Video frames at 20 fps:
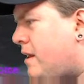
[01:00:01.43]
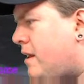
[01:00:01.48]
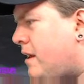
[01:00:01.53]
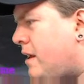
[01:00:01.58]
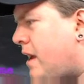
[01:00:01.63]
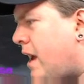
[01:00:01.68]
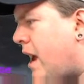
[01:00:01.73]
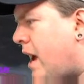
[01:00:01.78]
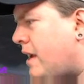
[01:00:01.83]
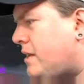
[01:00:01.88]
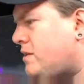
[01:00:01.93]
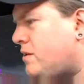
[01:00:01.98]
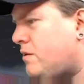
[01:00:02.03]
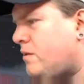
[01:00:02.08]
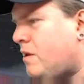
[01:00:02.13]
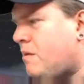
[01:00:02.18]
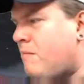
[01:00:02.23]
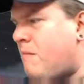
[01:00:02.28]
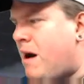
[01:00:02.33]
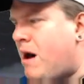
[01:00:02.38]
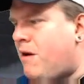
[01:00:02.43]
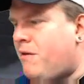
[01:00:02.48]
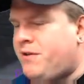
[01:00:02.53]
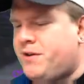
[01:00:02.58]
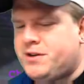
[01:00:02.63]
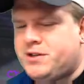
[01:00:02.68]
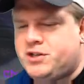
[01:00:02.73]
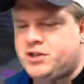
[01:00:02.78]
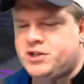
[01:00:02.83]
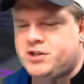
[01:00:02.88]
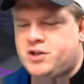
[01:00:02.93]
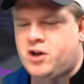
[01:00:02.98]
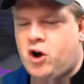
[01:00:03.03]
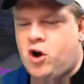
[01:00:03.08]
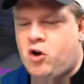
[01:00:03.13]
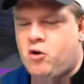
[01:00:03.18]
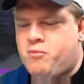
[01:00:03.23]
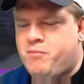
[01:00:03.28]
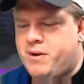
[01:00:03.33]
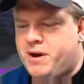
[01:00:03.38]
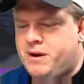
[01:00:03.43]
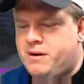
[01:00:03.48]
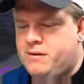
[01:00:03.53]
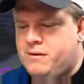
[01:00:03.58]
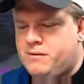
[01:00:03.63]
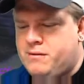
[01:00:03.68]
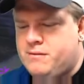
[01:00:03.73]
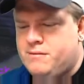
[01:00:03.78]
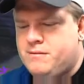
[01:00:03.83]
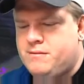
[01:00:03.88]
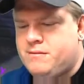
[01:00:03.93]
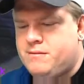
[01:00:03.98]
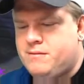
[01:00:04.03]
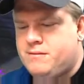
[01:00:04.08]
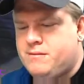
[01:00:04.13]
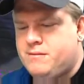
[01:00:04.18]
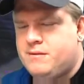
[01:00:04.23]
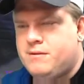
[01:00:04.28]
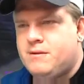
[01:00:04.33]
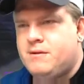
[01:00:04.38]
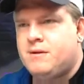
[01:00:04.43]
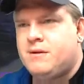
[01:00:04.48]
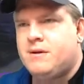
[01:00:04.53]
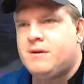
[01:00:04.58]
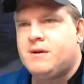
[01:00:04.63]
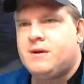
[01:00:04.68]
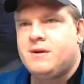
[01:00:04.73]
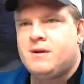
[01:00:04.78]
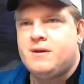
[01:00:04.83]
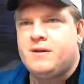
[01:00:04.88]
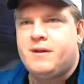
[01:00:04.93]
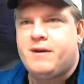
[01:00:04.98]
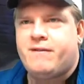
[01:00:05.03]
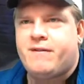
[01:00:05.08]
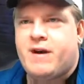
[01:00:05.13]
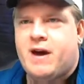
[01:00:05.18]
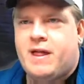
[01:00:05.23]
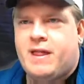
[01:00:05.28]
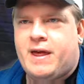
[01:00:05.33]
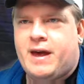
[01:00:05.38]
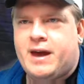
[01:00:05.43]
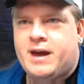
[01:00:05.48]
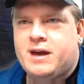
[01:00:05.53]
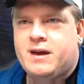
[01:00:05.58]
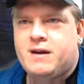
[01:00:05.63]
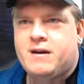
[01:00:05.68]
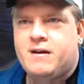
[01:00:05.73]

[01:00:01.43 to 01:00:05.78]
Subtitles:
Yeah, so the mouth is just open. We got like,